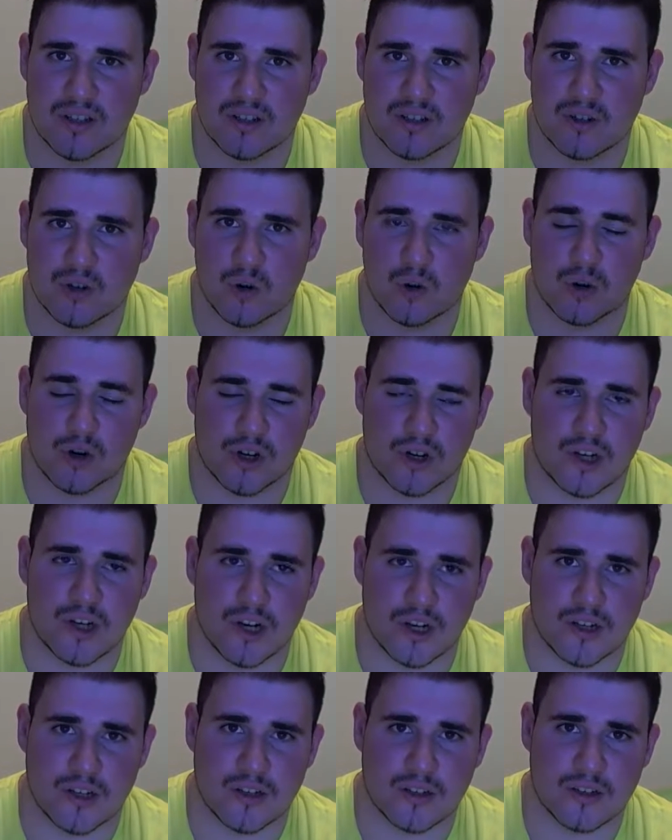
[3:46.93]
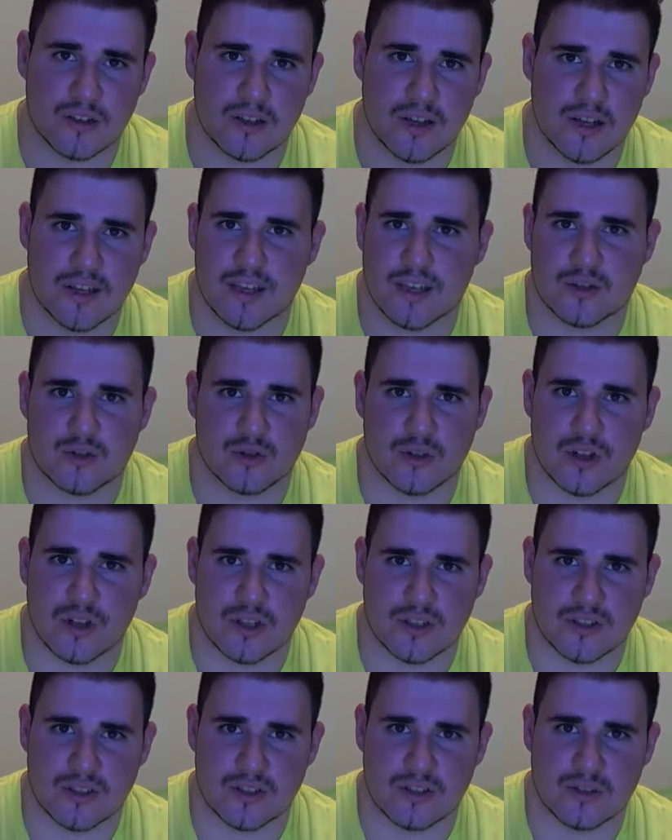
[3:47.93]
or a gun. I can't draw
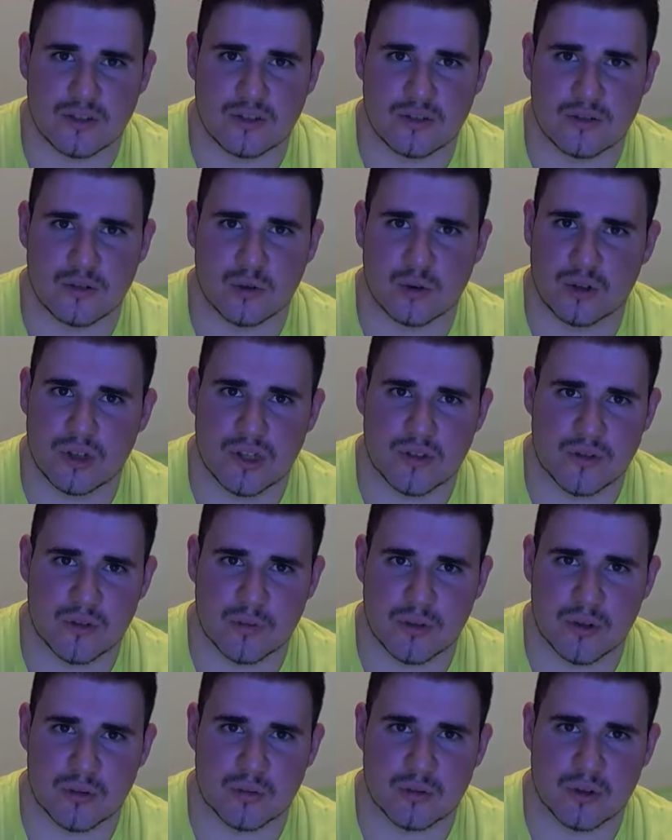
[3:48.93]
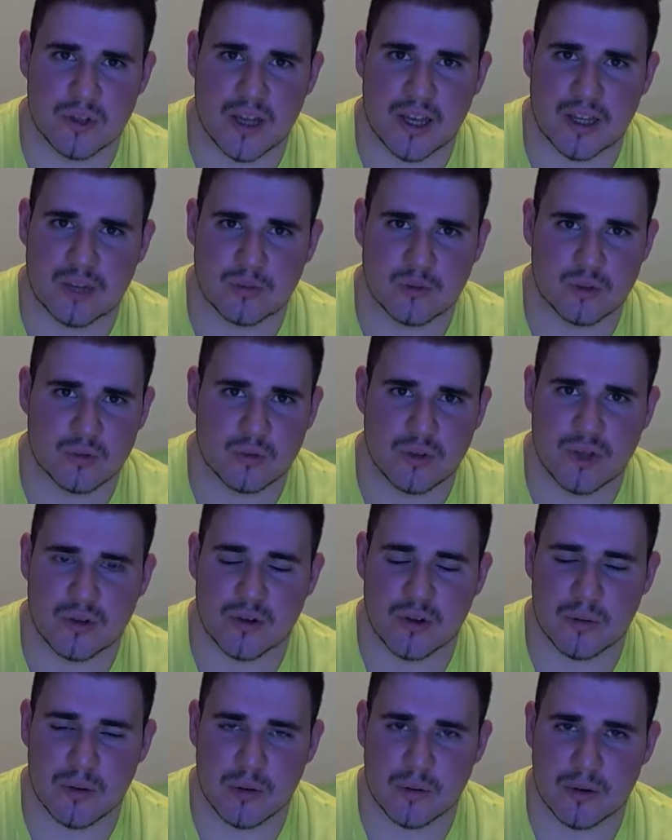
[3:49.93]
guns, or living people, animals, whatever
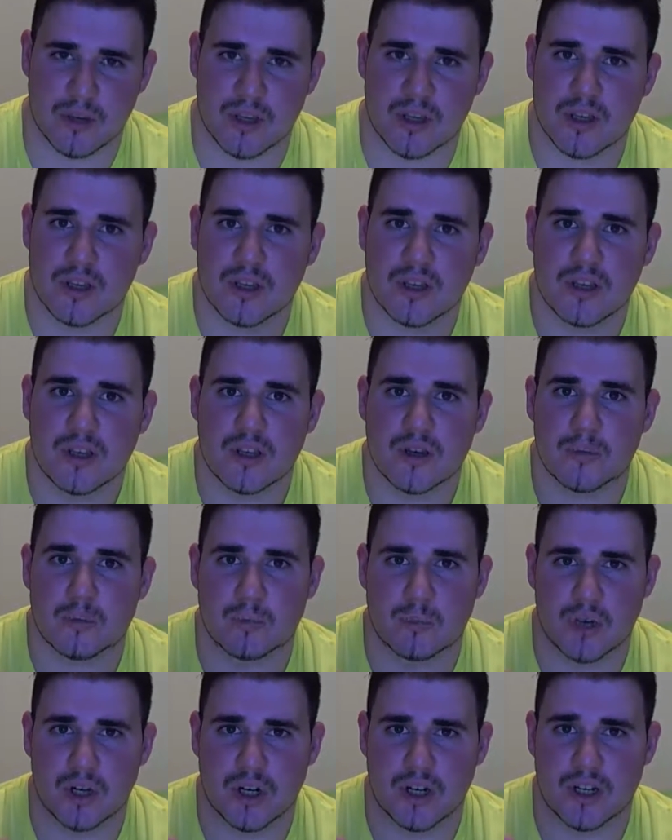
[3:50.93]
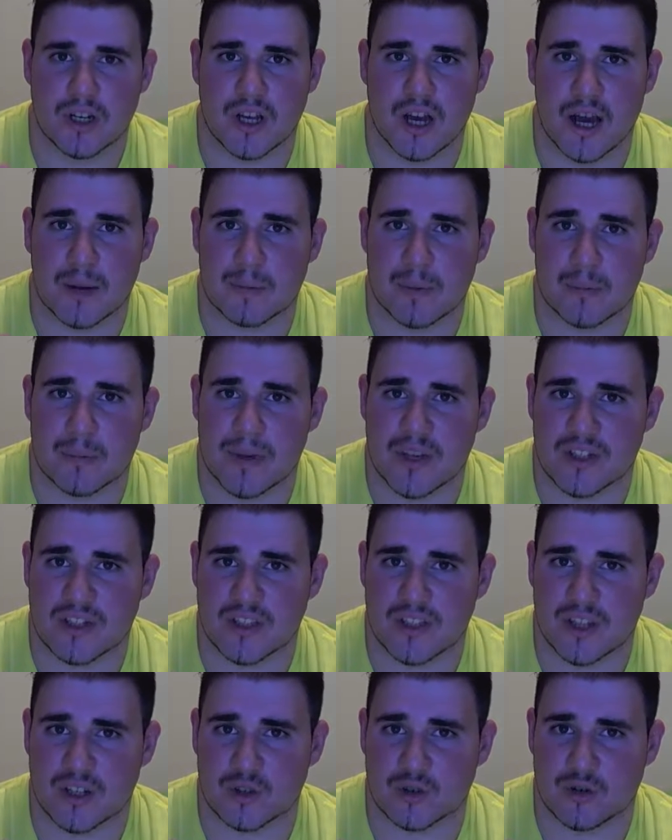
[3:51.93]
it may be. But I'm
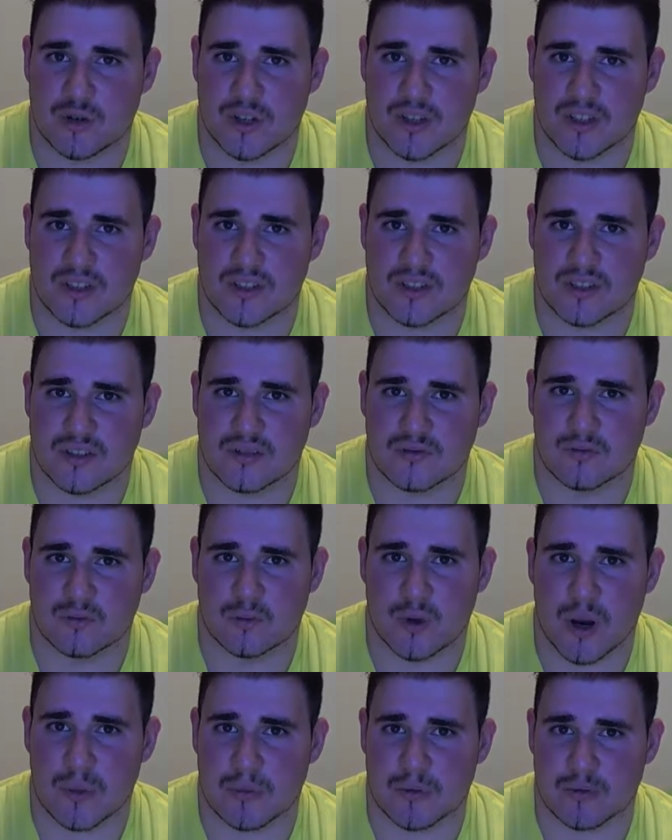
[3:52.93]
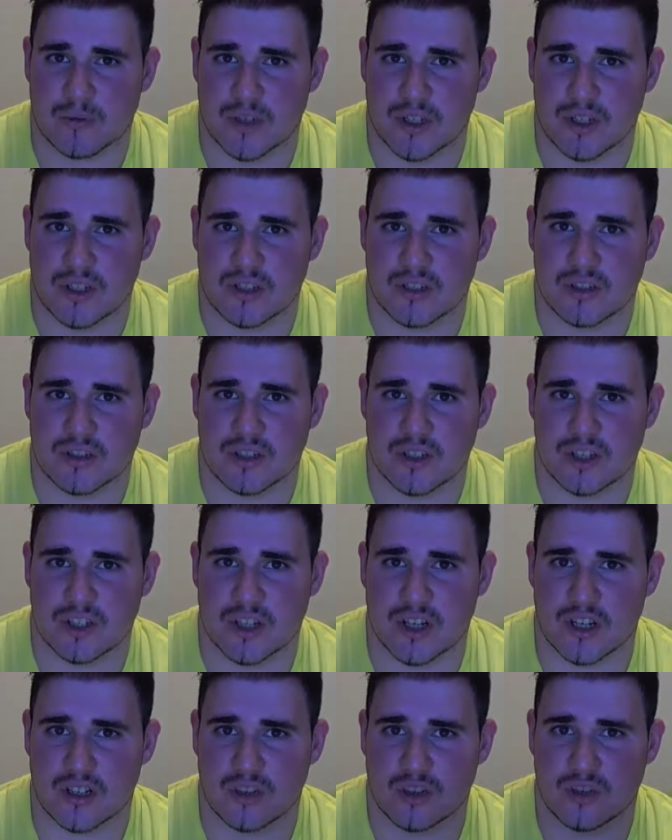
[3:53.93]
amazing at drawing weaponry, such
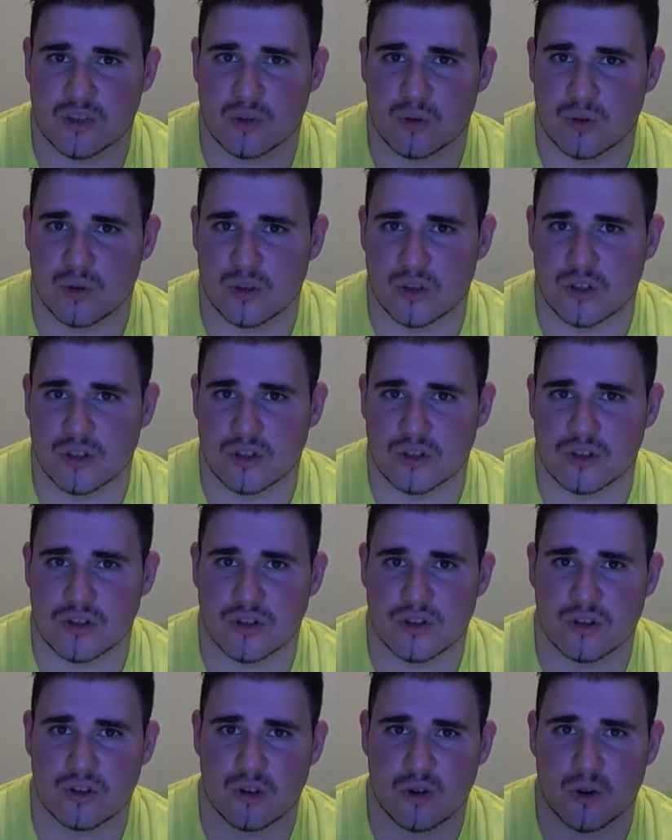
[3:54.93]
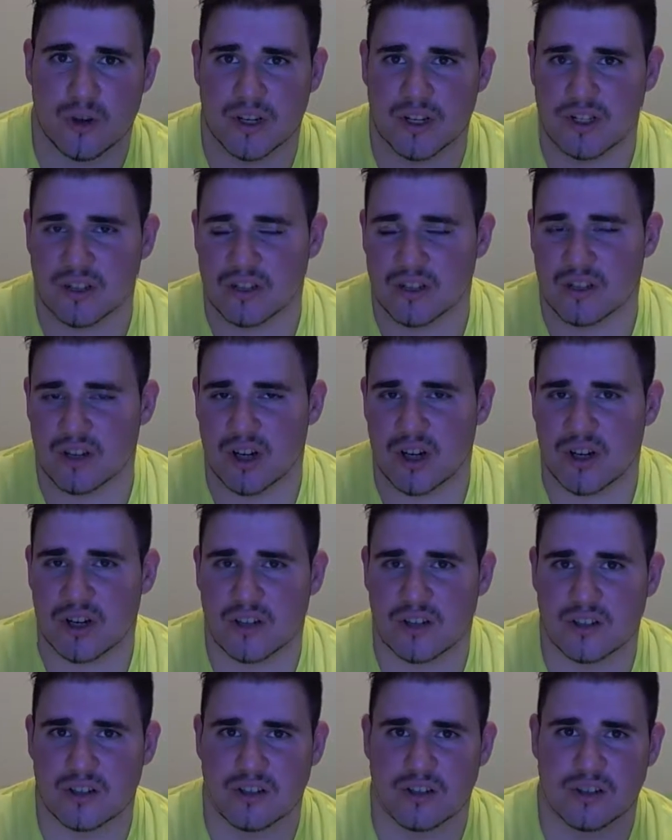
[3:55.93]
as swords, throwing
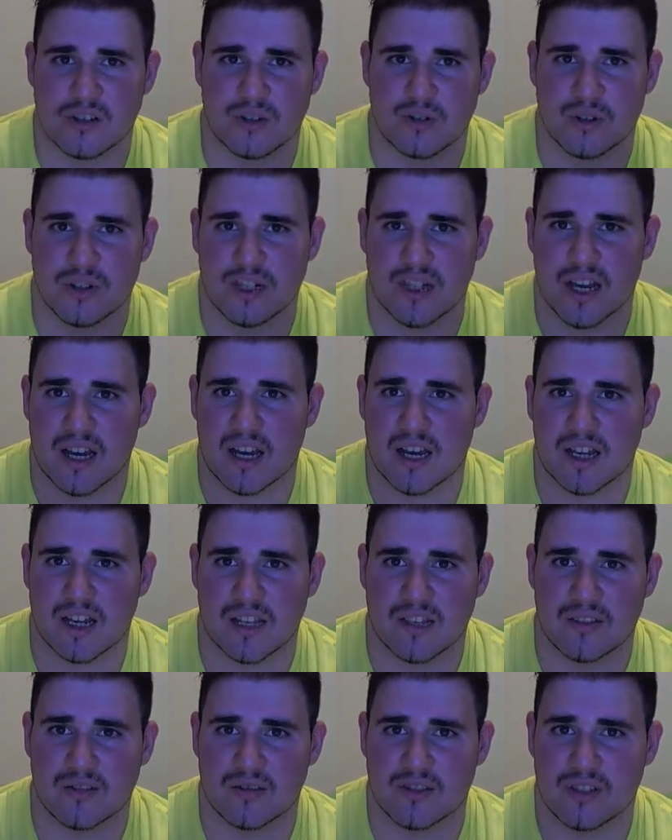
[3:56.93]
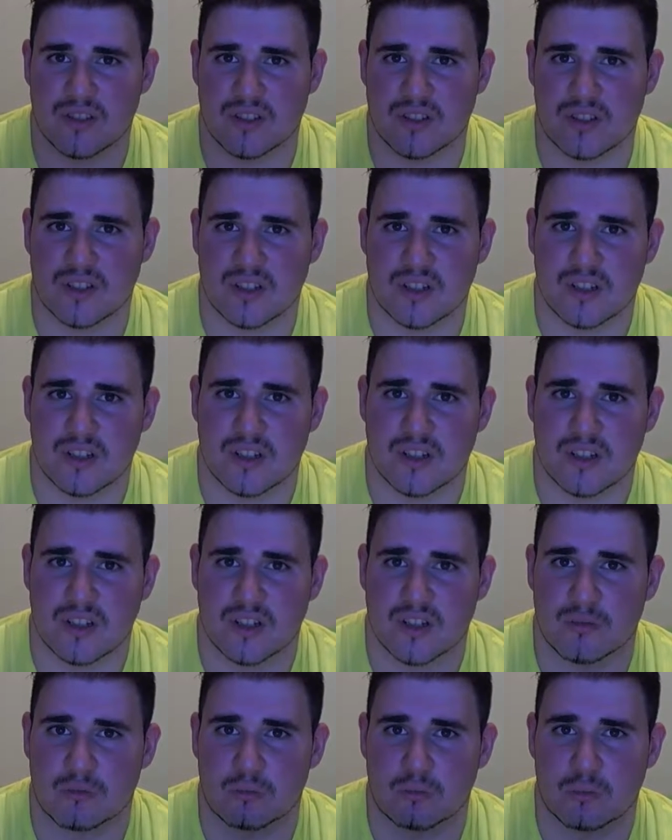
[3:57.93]
stars, throwing knives,
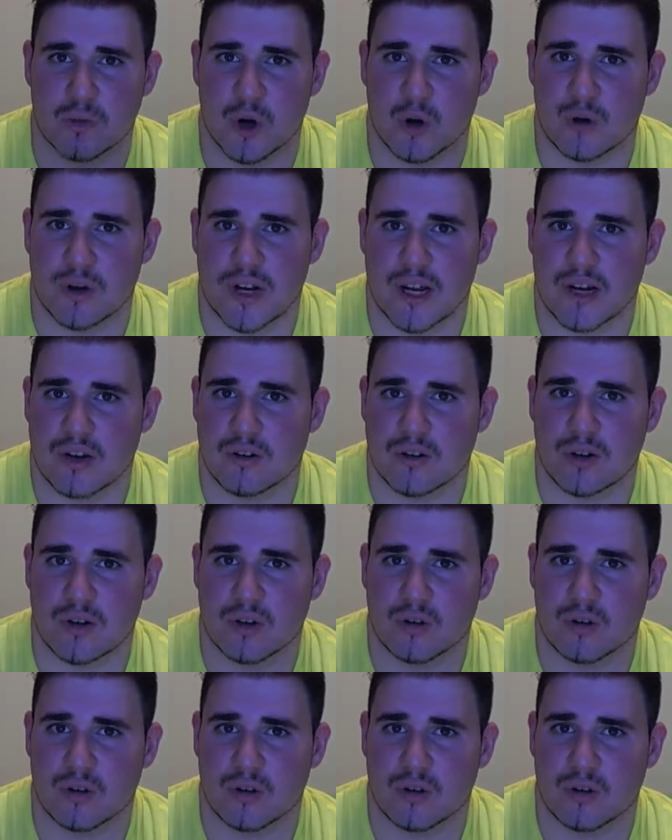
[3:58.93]
bow and arrow,